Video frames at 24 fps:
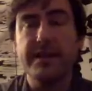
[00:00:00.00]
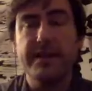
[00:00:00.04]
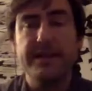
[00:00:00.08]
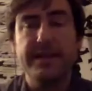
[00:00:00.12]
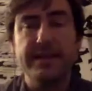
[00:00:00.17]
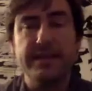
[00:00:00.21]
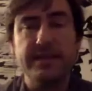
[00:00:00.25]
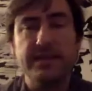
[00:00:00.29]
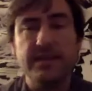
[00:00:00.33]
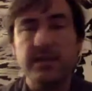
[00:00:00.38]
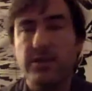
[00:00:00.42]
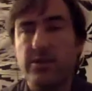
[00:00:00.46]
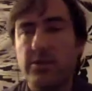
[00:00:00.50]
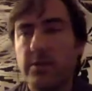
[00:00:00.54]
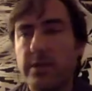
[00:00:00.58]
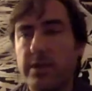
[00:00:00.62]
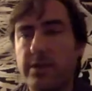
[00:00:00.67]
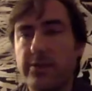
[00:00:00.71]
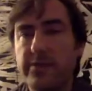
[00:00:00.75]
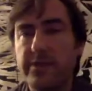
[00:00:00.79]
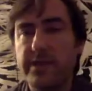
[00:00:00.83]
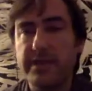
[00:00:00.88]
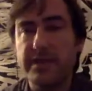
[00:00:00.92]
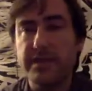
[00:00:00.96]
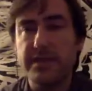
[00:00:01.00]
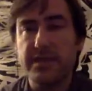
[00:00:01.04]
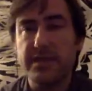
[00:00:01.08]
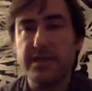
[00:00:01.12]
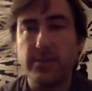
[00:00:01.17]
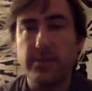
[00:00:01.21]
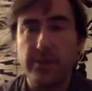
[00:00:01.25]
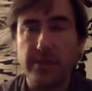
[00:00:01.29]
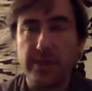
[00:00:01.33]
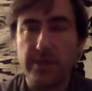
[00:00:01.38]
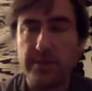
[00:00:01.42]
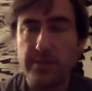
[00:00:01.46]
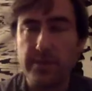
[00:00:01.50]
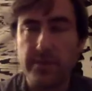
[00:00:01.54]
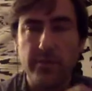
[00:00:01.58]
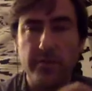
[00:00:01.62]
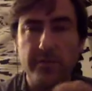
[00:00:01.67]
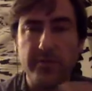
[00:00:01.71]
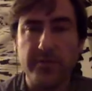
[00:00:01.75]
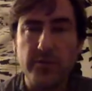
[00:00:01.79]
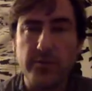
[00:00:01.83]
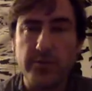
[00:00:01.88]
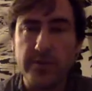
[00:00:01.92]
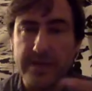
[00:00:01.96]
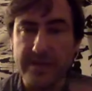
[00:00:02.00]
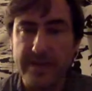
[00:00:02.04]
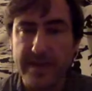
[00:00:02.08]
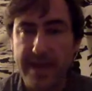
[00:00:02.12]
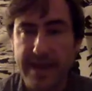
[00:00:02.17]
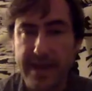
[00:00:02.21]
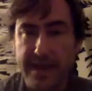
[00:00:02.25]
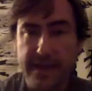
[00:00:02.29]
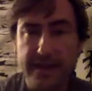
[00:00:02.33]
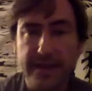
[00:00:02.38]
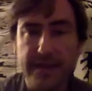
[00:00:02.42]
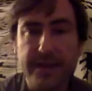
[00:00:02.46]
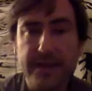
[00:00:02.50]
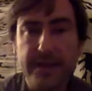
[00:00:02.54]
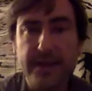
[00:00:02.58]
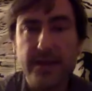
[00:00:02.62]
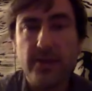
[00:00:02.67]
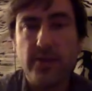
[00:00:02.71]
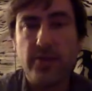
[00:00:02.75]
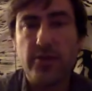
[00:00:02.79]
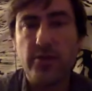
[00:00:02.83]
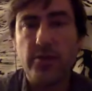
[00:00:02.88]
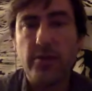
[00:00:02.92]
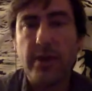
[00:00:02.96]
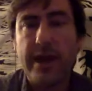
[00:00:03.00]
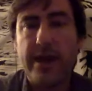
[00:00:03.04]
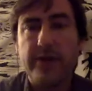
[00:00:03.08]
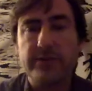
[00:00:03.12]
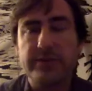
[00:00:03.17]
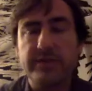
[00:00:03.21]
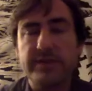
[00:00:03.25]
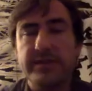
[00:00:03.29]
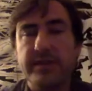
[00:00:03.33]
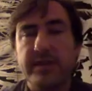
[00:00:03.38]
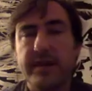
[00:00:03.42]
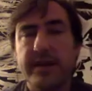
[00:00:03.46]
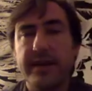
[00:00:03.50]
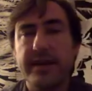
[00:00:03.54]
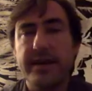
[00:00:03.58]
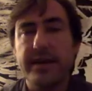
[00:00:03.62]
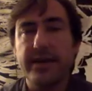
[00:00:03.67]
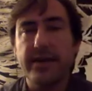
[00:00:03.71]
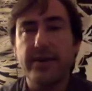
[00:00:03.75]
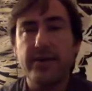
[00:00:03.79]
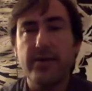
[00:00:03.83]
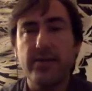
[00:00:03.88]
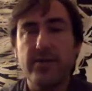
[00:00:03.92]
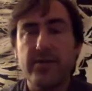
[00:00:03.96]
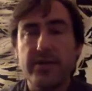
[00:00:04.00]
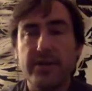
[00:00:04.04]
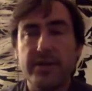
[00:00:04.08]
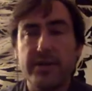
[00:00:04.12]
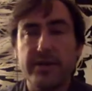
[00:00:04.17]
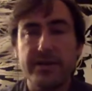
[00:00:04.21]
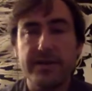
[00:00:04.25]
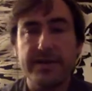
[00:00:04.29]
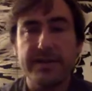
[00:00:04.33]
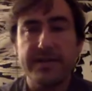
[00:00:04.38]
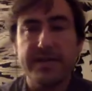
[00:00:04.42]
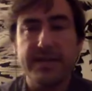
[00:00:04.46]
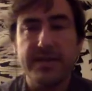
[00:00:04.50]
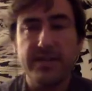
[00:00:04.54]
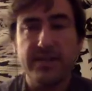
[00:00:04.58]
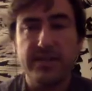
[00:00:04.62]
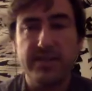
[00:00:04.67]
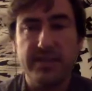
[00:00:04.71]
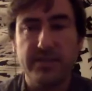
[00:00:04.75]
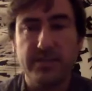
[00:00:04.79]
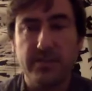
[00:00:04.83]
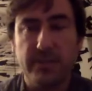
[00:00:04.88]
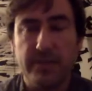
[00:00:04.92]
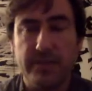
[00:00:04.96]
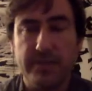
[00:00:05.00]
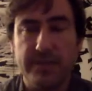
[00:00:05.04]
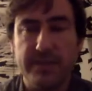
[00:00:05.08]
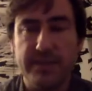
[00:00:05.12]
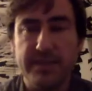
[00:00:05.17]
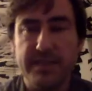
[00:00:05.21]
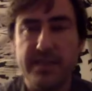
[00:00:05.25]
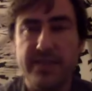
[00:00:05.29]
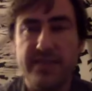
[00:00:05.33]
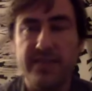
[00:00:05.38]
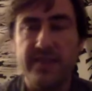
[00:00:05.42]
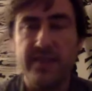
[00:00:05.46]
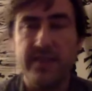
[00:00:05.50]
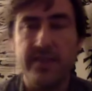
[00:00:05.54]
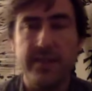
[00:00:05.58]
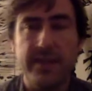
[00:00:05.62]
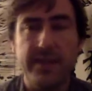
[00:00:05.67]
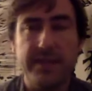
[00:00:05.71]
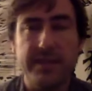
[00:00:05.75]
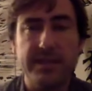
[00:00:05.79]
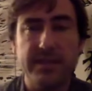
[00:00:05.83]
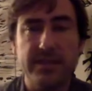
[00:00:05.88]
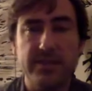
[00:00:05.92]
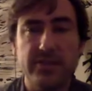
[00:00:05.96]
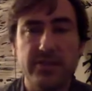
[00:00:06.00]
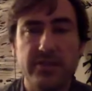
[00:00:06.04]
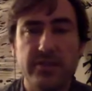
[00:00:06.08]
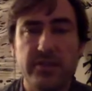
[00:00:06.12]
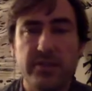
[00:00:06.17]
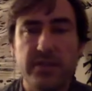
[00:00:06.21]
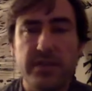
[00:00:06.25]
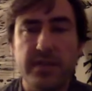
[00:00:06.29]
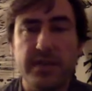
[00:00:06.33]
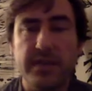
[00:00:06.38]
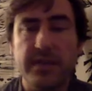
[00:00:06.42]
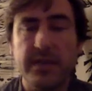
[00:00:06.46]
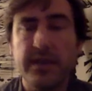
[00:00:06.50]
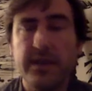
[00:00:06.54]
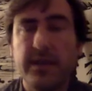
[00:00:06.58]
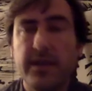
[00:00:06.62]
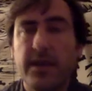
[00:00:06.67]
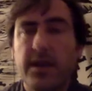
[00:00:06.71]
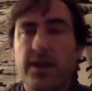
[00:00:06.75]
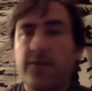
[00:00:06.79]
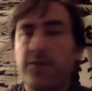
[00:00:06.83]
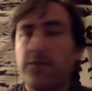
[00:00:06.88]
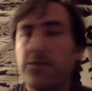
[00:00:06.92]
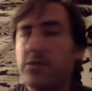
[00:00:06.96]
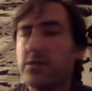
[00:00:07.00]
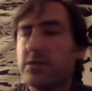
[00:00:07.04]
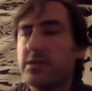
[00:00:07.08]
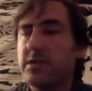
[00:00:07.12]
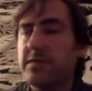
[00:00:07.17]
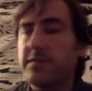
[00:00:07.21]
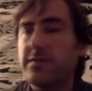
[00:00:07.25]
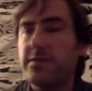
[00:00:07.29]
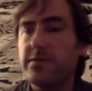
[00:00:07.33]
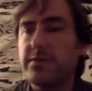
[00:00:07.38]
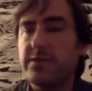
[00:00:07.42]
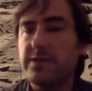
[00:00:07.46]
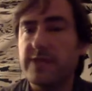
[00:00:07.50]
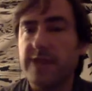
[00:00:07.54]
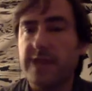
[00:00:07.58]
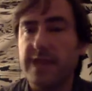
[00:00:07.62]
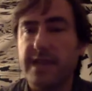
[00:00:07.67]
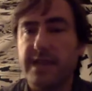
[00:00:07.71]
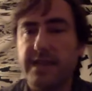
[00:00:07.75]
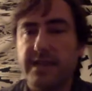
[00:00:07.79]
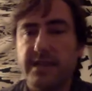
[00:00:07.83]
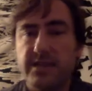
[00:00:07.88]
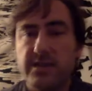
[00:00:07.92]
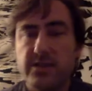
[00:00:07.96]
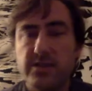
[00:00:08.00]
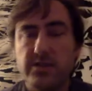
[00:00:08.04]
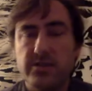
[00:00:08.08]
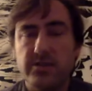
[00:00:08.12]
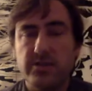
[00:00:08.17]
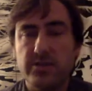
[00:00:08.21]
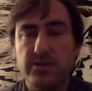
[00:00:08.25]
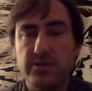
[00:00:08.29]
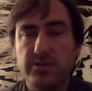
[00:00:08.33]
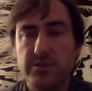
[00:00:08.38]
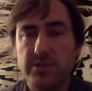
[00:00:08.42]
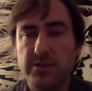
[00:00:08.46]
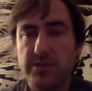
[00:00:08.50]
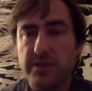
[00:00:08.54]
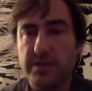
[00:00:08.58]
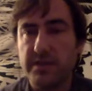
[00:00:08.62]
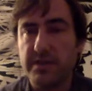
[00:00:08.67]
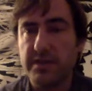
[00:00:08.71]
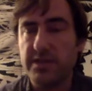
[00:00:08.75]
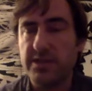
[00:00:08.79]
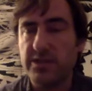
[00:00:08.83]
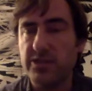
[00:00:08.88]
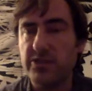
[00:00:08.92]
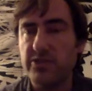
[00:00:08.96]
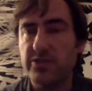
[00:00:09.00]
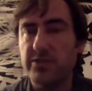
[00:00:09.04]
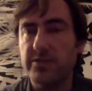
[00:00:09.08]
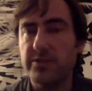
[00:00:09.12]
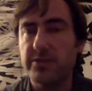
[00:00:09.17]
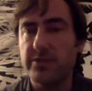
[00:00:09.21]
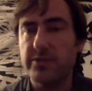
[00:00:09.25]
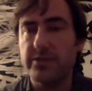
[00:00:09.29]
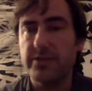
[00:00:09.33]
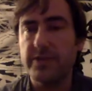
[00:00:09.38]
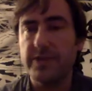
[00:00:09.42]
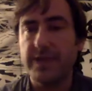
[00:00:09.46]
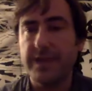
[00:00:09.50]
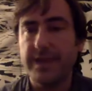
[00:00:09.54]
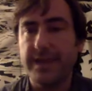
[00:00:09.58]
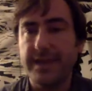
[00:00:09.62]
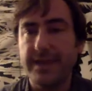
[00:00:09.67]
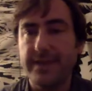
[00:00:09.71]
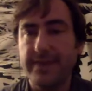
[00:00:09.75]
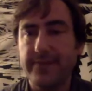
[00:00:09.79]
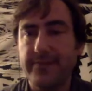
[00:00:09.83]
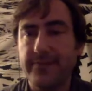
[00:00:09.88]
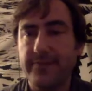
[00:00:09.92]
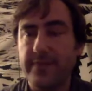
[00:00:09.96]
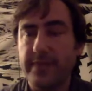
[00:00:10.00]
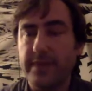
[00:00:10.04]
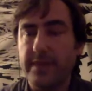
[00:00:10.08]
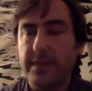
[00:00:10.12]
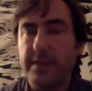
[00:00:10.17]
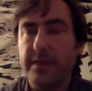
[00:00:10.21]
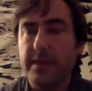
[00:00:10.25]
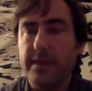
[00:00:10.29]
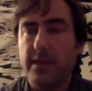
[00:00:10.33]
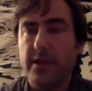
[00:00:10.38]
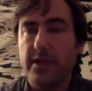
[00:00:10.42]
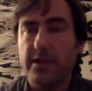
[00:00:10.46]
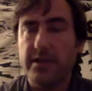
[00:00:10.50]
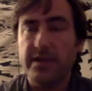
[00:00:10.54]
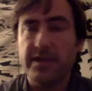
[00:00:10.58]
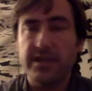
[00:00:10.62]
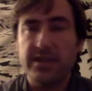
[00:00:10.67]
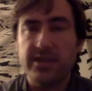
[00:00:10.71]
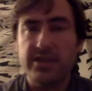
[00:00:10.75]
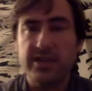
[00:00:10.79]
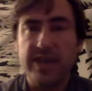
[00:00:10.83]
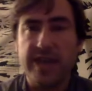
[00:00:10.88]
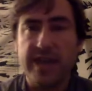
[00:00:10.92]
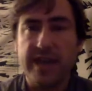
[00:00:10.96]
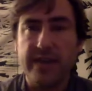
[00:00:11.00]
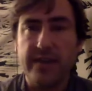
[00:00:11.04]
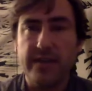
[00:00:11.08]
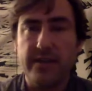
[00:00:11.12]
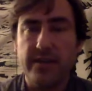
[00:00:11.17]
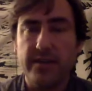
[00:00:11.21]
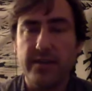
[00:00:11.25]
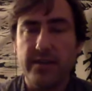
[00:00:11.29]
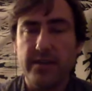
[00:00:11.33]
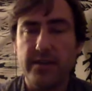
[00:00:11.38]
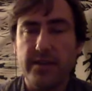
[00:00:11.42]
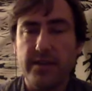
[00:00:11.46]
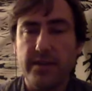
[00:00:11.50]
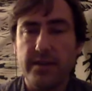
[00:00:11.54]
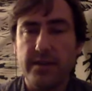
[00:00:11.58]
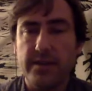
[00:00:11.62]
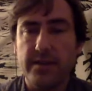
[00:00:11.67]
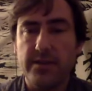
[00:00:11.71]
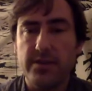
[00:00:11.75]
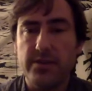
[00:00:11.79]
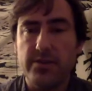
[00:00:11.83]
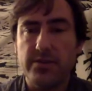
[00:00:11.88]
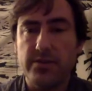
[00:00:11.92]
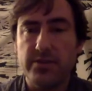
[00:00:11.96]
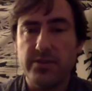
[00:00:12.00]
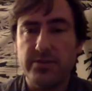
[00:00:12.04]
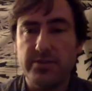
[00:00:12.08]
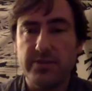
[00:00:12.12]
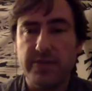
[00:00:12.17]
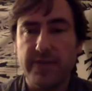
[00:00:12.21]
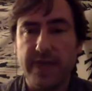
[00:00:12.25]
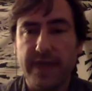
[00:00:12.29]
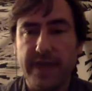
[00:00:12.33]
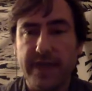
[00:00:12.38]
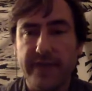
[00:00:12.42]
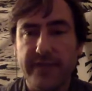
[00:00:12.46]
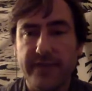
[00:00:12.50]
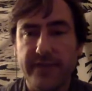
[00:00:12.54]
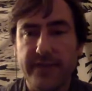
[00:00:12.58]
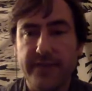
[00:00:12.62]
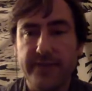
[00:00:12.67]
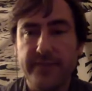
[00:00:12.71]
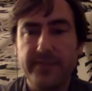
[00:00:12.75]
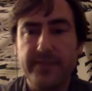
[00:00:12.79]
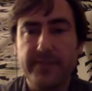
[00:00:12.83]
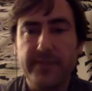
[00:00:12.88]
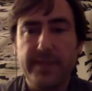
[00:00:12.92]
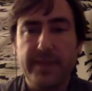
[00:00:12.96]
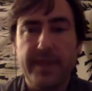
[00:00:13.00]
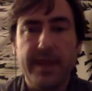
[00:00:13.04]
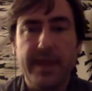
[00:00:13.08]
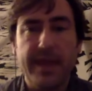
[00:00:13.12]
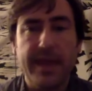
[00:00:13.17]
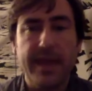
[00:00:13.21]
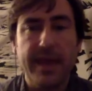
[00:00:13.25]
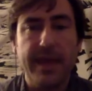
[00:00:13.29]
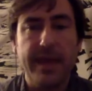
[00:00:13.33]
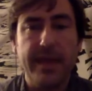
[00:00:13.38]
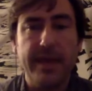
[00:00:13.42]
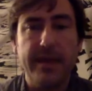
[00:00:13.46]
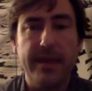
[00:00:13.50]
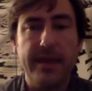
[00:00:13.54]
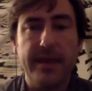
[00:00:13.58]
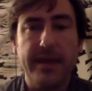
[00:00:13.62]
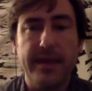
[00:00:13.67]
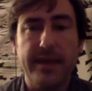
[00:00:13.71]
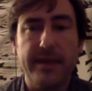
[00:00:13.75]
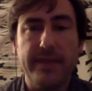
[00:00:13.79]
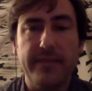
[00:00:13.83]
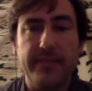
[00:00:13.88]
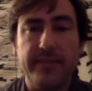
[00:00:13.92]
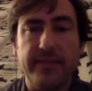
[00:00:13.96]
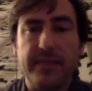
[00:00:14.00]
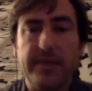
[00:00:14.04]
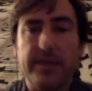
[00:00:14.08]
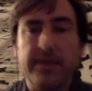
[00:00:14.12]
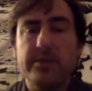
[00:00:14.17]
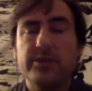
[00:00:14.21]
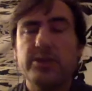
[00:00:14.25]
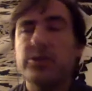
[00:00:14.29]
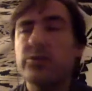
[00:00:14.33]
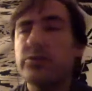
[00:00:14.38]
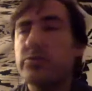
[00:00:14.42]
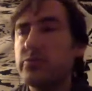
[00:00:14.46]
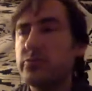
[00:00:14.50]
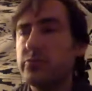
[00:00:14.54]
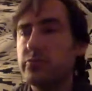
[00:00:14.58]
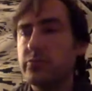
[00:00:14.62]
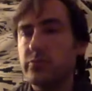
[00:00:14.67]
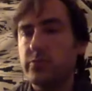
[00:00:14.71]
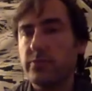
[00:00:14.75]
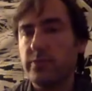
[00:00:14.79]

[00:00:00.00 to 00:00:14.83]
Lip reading: That's another way to reach us, and we're going to be reviewing that throughout the session as well to see if anybody's contributing. Of course, if you sign into YouTube, you can contribute onto the chat on the YouTube Live. And do